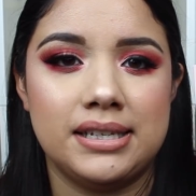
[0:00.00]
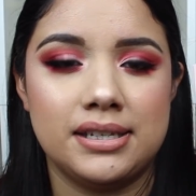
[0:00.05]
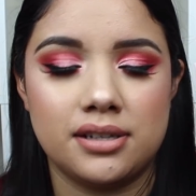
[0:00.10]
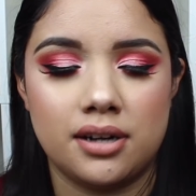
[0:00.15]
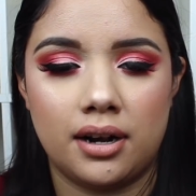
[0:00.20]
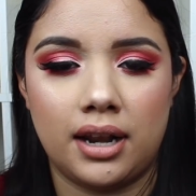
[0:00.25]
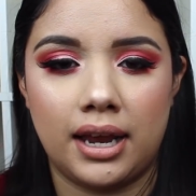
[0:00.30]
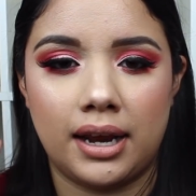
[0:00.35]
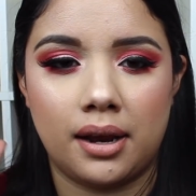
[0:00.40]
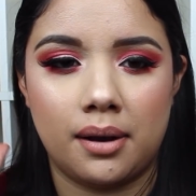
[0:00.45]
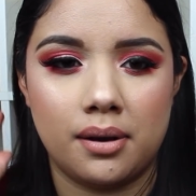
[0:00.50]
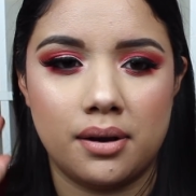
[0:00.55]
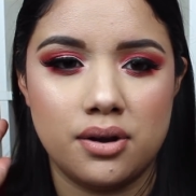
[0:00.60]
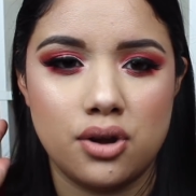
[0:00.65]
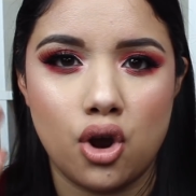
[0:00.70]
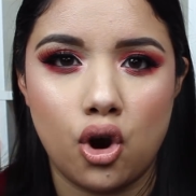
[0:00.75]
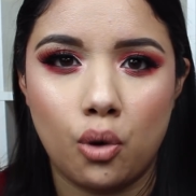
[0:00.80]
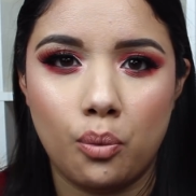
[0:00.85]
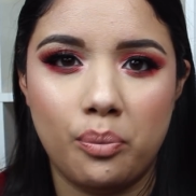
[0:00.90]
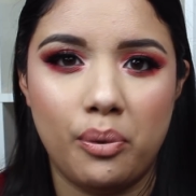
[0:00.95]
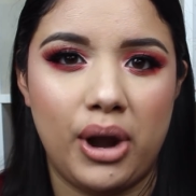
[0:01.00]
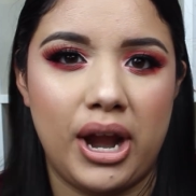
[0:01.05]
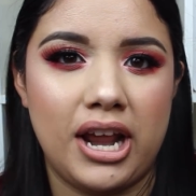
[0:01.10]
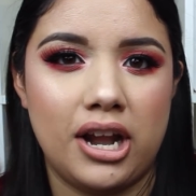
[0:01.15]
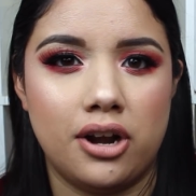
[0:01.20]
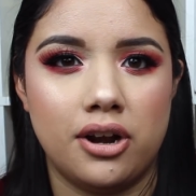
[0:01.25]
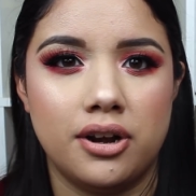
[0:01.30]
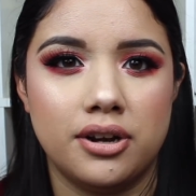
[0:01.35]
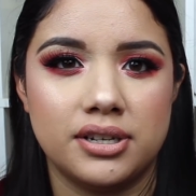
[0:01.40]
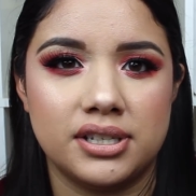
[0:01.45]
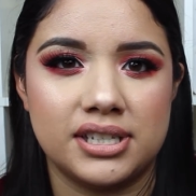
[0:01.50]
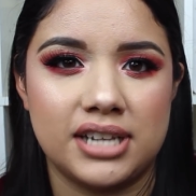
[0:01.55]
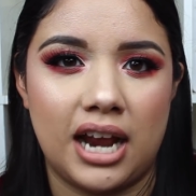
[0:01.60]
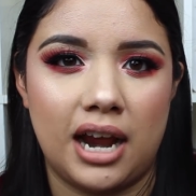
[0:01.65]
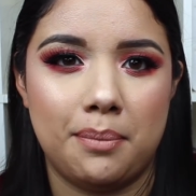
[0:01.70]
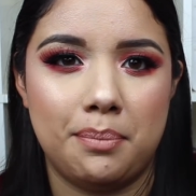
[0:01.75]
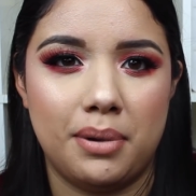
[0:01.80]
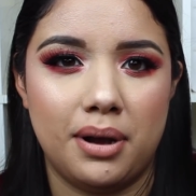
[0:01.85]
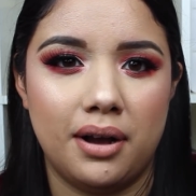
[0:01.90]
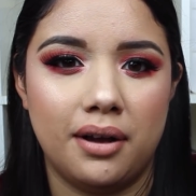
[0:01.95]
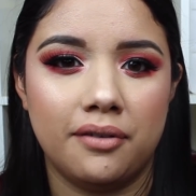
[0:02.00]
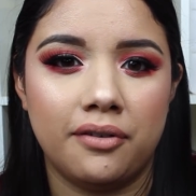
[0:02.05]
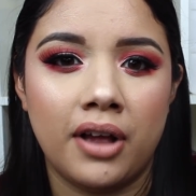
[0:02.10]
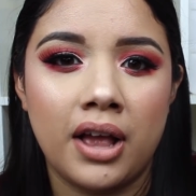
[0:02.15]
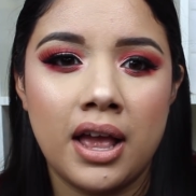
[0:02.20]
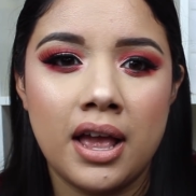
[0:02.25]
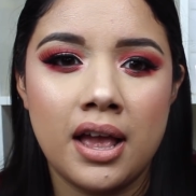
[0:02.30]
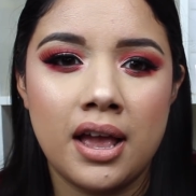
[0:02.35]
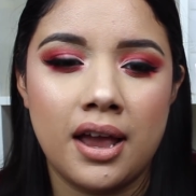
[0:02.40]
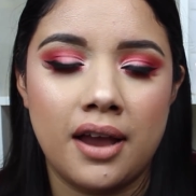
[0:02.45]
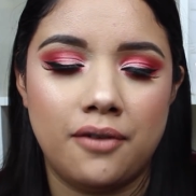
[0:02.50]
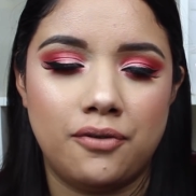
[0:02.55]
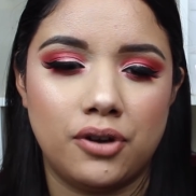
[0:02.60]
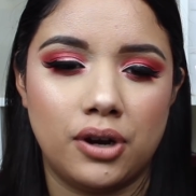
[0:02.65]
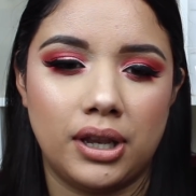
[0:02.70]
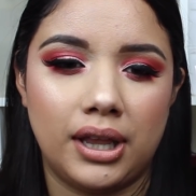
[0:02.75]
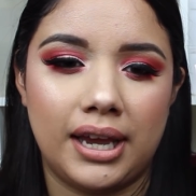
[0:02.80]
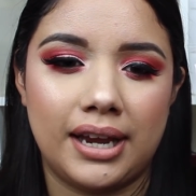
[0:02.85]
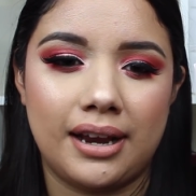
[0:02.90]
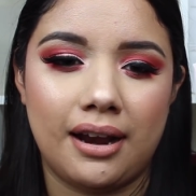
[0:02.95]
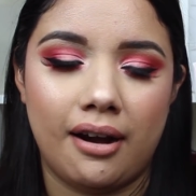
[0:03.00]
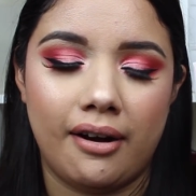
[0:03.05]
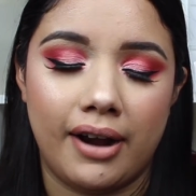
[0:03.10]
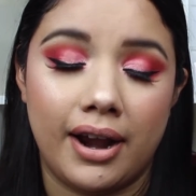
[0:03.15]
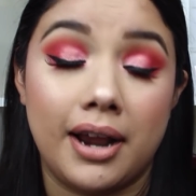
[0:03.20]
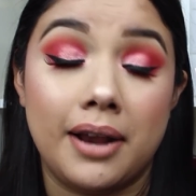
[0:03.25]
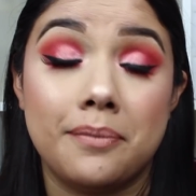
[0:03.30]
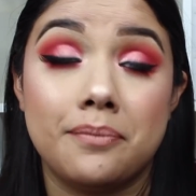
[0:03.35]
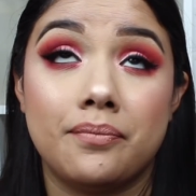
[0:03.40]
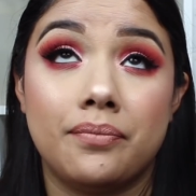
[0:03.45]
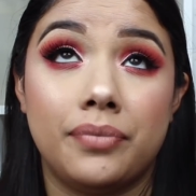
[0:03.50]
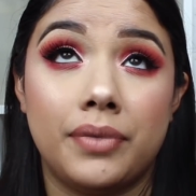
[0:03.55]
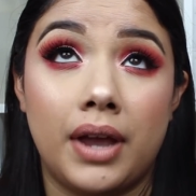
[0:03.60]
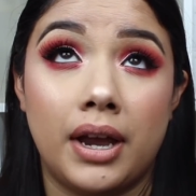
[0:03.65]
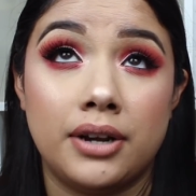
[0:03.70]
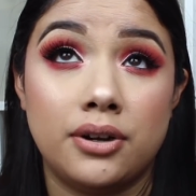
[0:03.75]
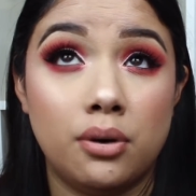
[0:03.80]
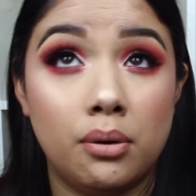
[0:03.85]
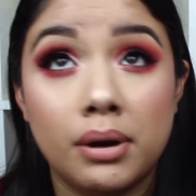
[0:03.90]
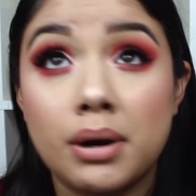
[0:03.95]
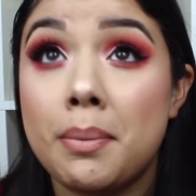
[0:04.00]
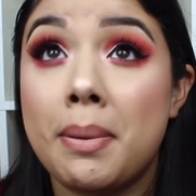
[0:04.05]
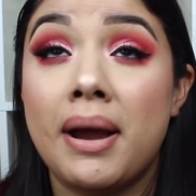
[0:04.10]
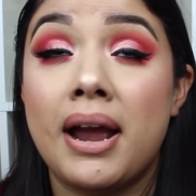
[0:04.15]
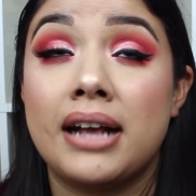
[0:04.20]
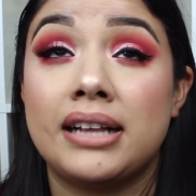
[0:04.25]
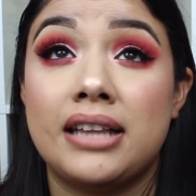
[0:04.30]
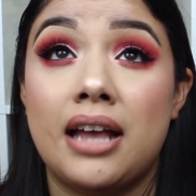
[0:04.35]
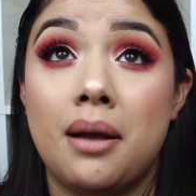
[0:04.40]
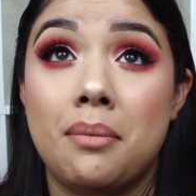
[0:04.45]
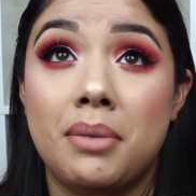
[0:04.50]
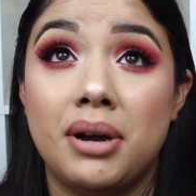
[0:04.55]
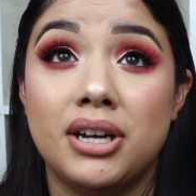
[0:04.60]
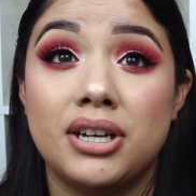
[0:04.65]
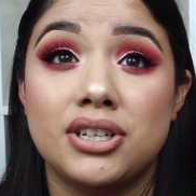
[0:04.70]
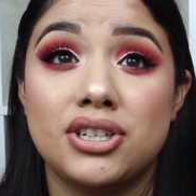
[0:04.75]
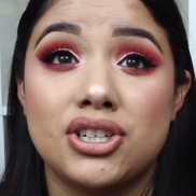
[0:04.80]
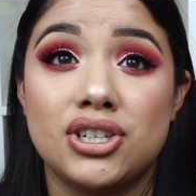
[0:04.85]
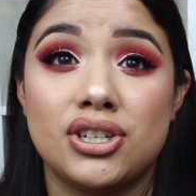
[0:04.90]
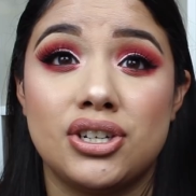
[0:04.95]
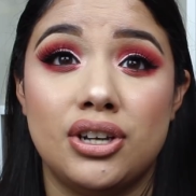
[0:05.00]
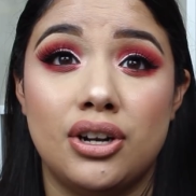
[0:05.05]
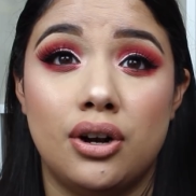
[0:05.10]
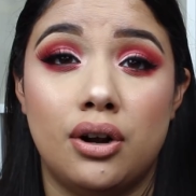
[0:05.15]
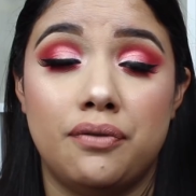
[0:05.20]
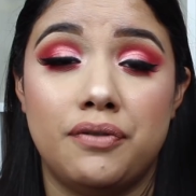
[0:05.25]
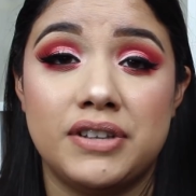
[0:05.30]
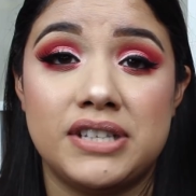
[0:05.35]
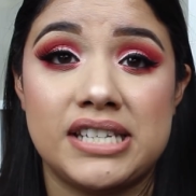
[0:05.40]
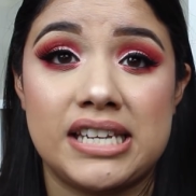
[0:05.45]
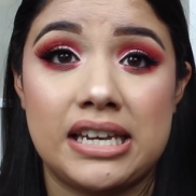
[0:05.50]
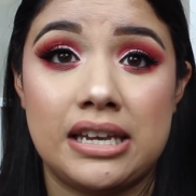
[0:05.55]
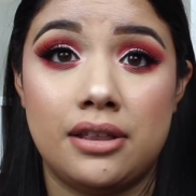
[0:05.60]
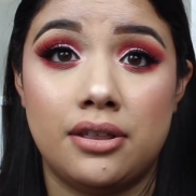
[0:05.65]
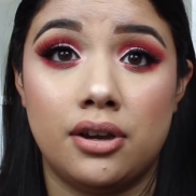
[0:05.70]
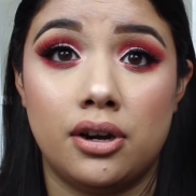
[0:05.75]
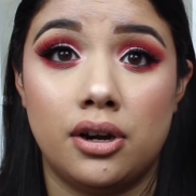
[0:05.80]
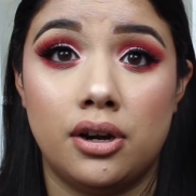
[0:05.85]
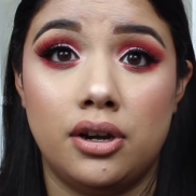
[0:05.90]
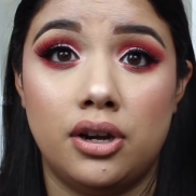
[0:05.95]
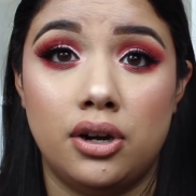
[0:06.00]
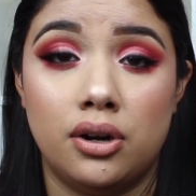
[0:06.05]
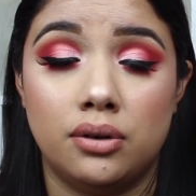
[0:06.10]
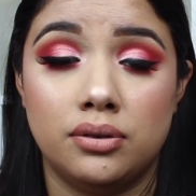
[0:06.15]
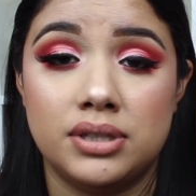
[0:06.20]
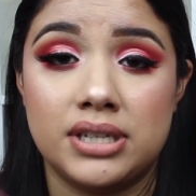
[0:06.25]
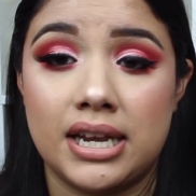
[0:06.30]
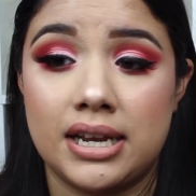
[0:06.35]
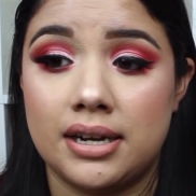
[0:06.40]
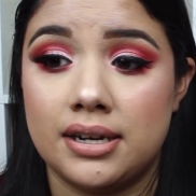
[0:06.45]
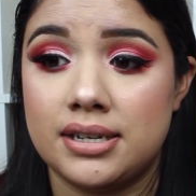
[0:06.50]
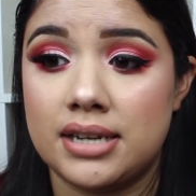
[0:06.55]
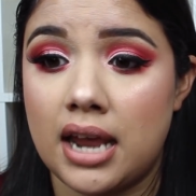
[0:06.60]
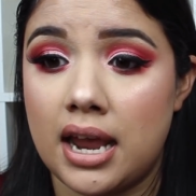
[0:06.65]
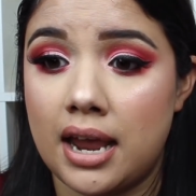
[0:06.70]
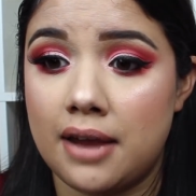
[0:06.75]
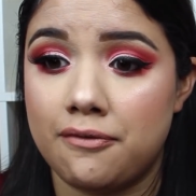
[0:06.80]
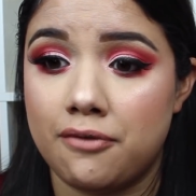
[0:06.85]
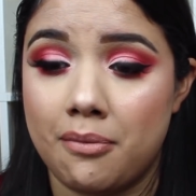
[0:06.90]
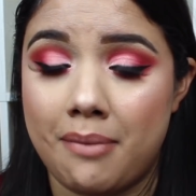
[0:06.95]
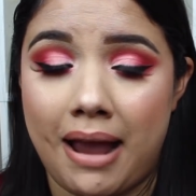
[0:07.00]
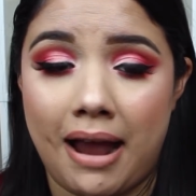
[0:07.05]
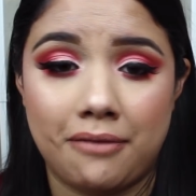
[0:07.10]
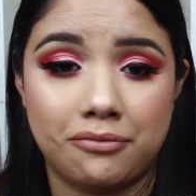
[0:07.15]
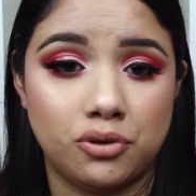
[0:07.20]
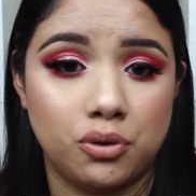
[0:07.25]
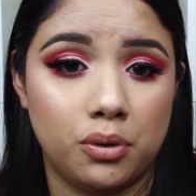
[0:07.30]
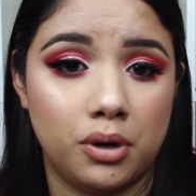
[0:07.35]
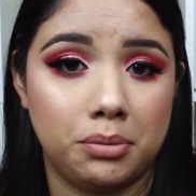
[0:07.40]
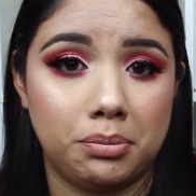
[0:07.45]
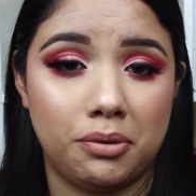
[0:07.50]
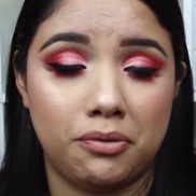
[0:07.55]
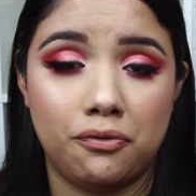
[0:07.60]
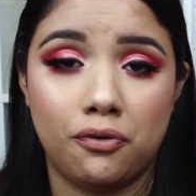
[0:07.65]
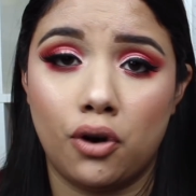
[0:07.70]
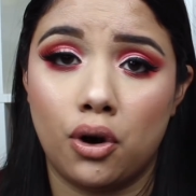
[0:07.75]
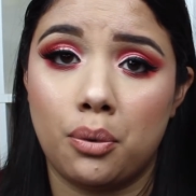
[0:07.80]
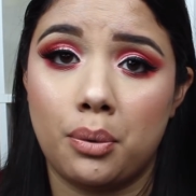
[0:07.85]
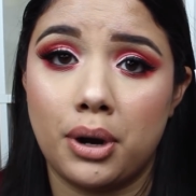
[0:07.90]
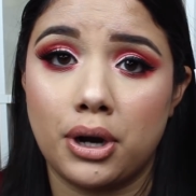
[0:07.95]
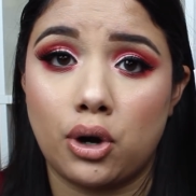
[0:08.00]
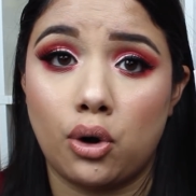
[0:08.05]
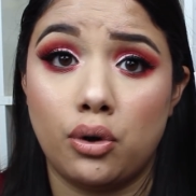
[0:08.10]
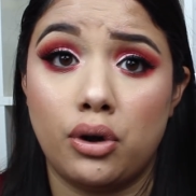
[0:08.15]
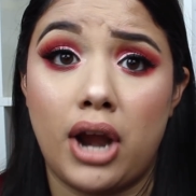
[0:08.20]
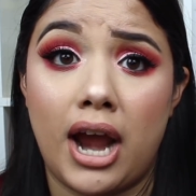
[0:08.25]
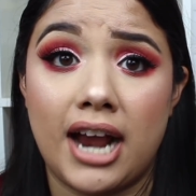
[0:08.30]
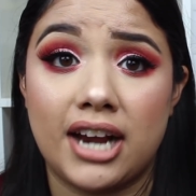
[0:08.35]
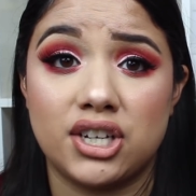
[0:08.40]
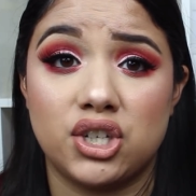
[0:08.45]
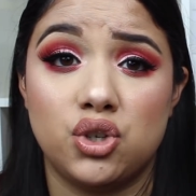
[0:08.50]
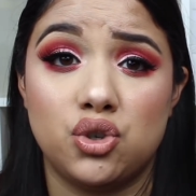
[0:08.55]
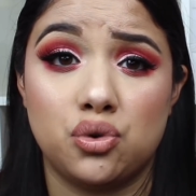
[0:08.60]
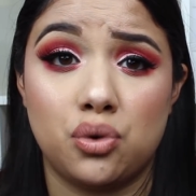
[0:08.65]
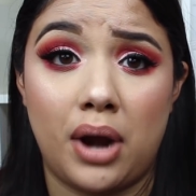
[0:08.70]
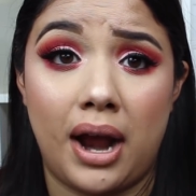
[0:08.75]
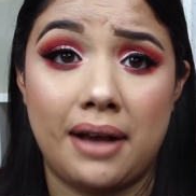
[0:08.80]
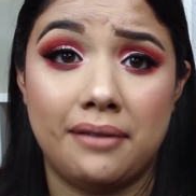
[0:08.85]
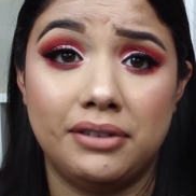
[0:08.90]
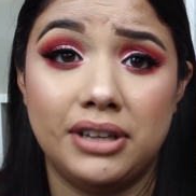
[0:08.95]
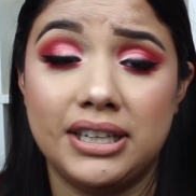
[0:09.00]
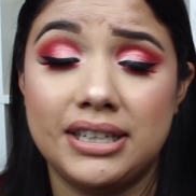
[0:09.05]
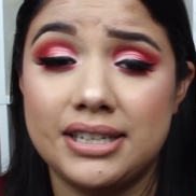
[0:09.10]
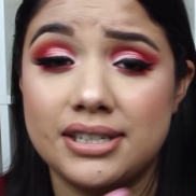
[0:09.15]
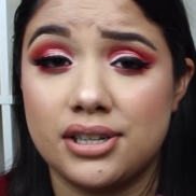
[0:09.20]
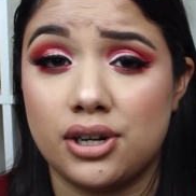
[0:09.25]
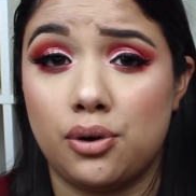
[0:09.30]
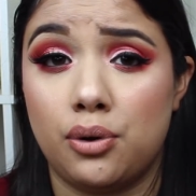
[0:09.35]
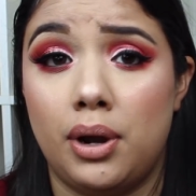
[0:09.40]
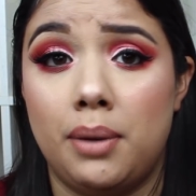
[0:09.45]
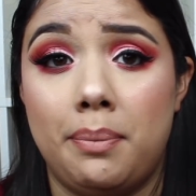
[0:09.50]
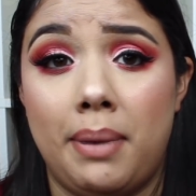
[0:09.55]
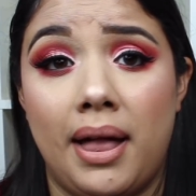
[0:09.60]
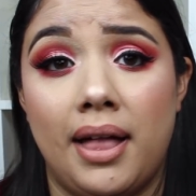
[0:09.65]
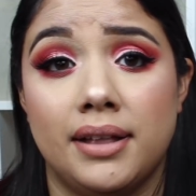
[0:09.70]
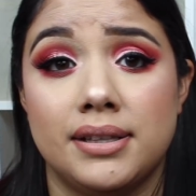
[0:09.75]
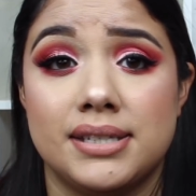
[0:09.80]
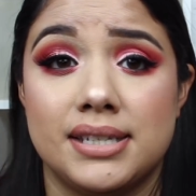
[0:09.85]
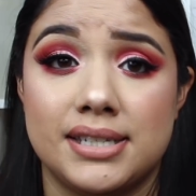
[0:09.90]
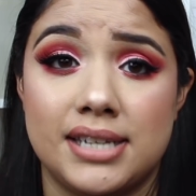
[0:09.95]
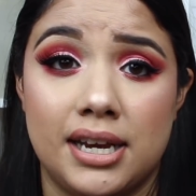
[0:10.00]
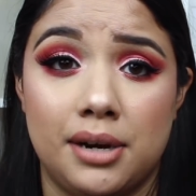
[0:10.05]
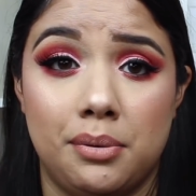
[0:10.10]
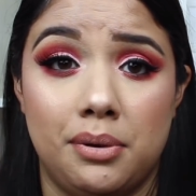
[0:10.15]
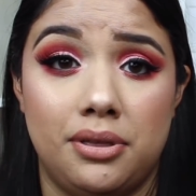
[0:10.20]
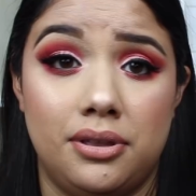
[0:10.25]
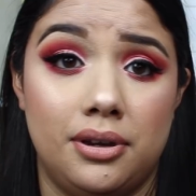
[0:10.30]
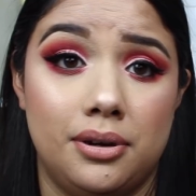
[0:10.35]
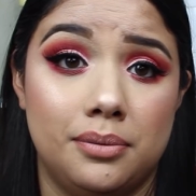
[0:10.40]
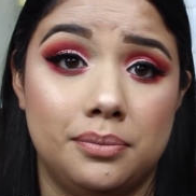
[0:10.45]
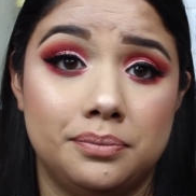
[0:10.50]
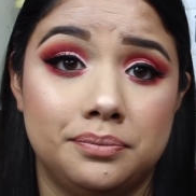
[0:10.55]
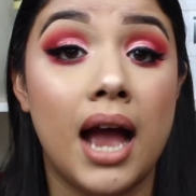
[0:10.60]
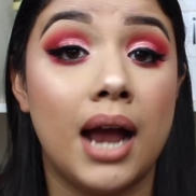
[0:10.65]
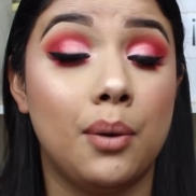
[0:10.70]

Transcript: These are like no-brainers type of, if you're like, all right, I don't want to pack that much, you know, if it's either, you know, day to day, from after work, before work, or you're actually traveling, these are great palettes to take with you.